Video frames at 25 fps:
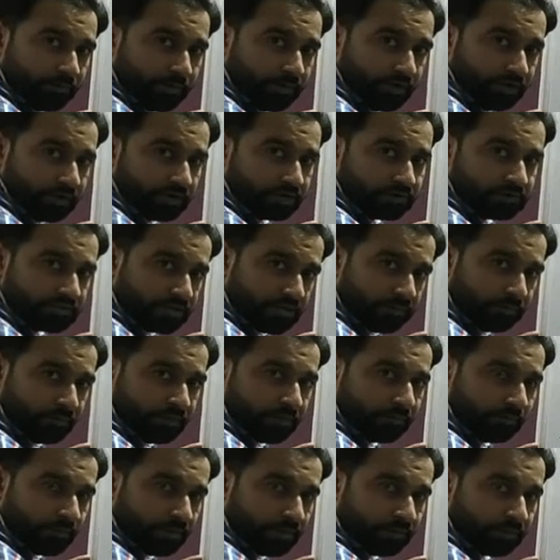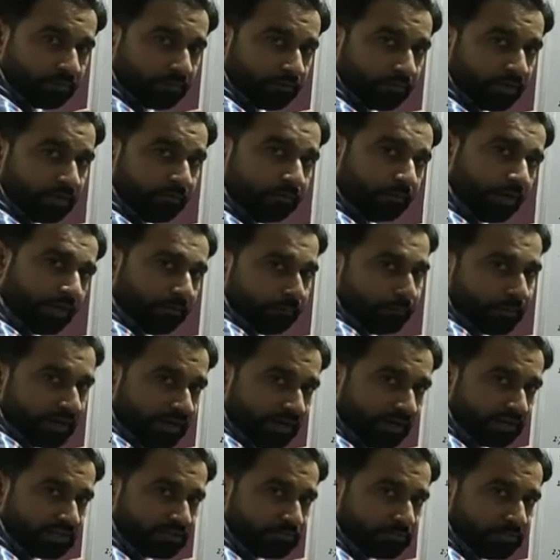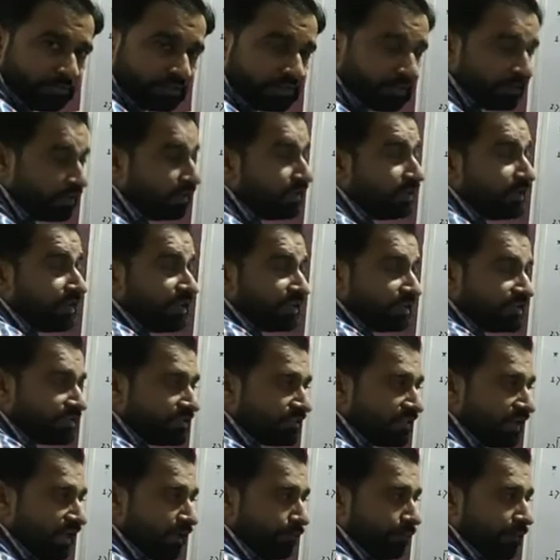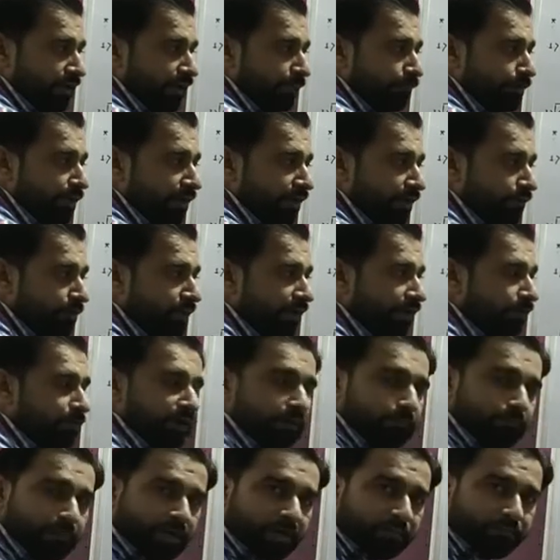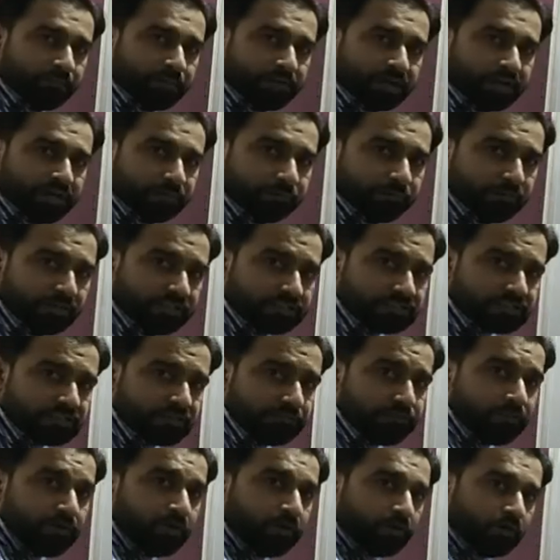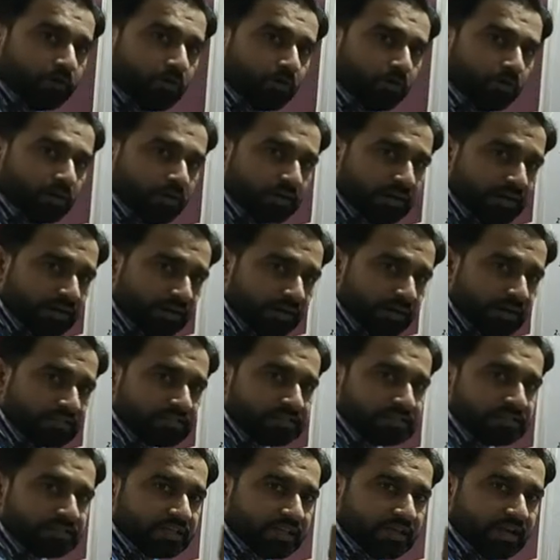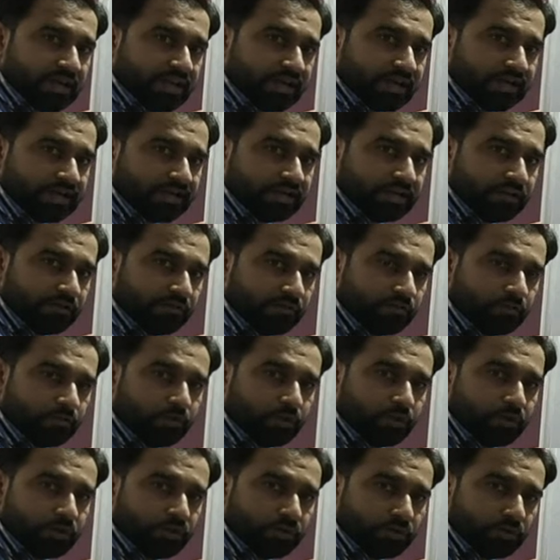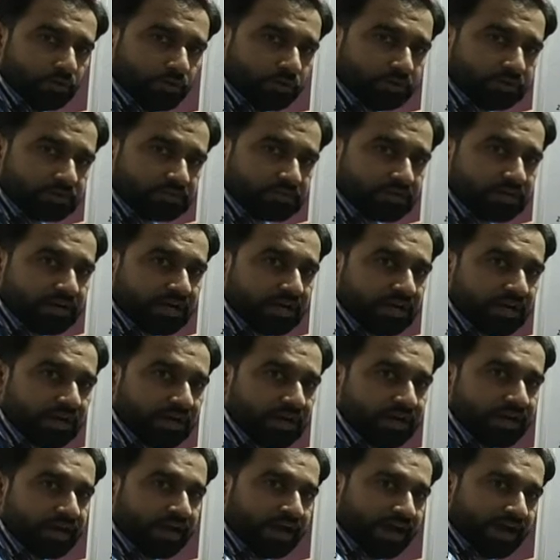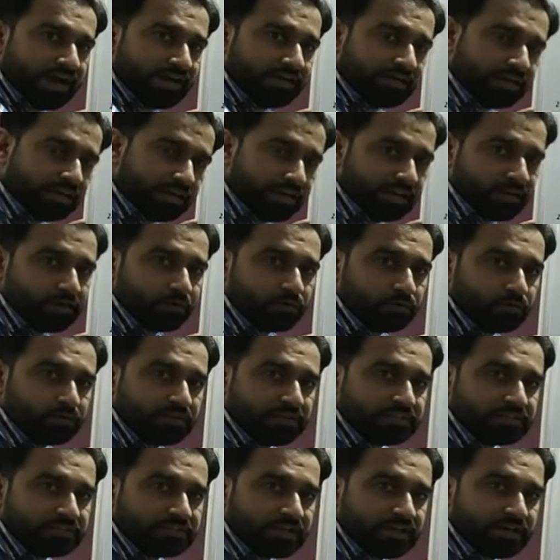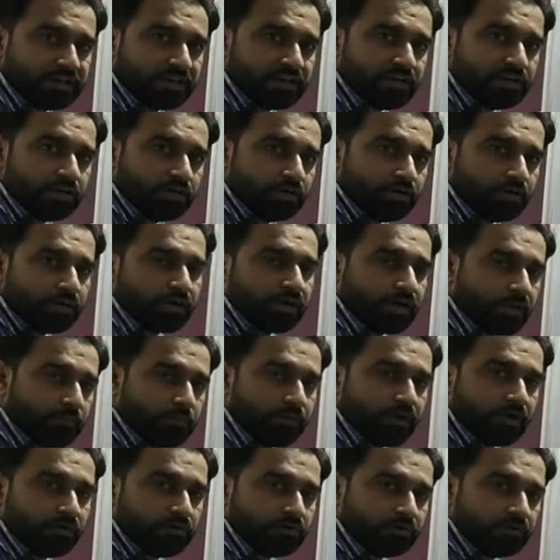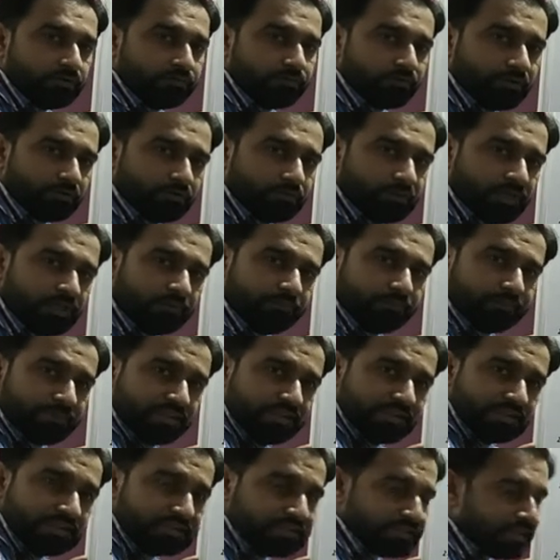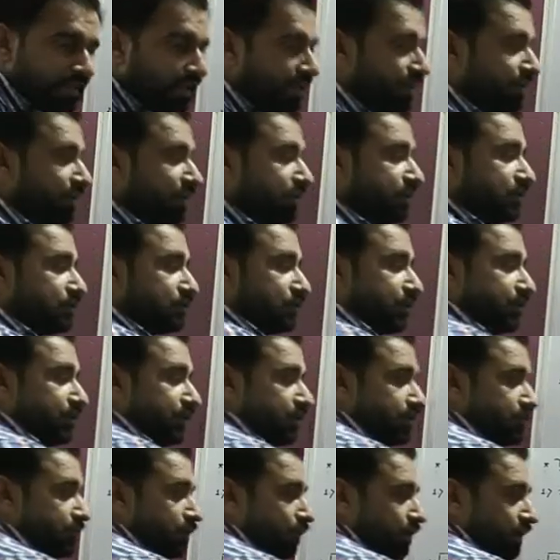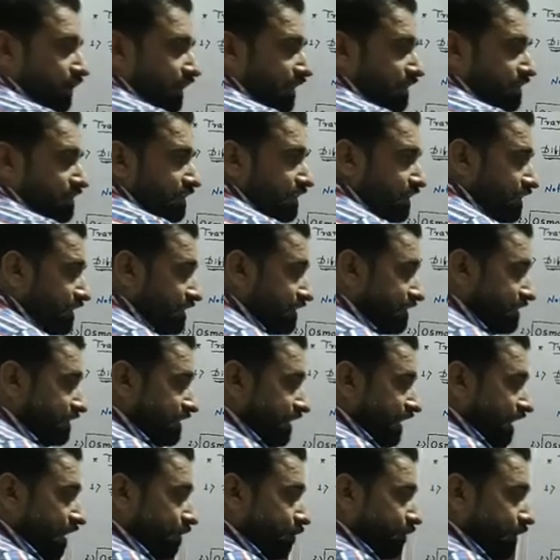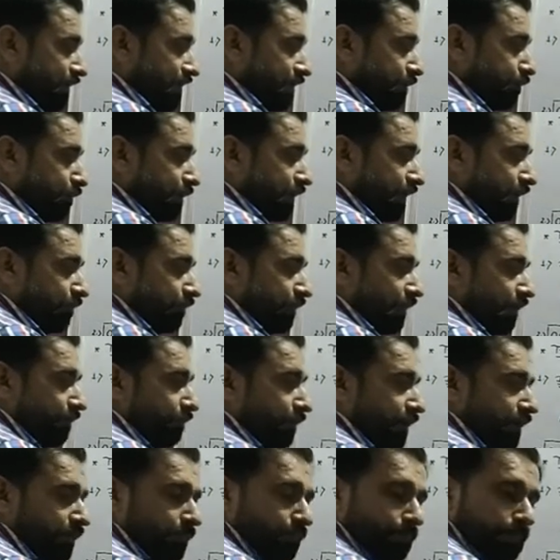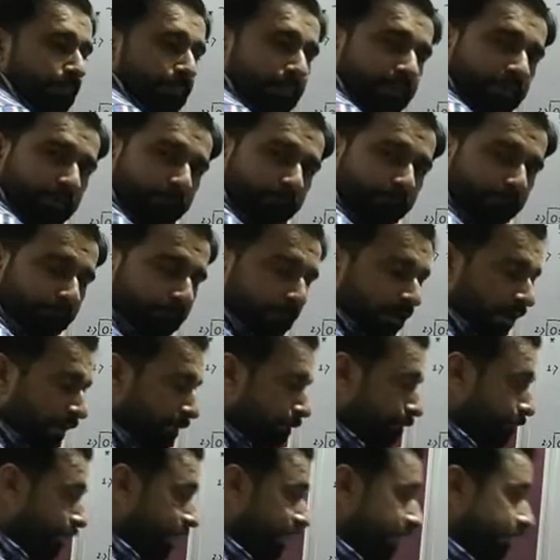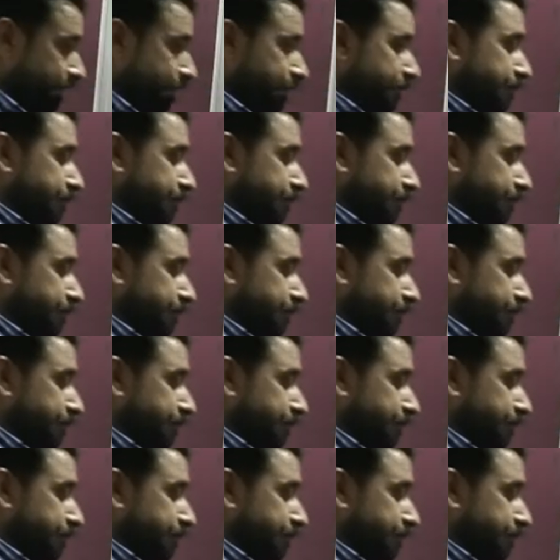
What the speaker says: Semipermeable membrane is present. Semipermeable membrane means only selective molecules are enter into the cell or come out from the cell. So it is called as semipermeable membrane.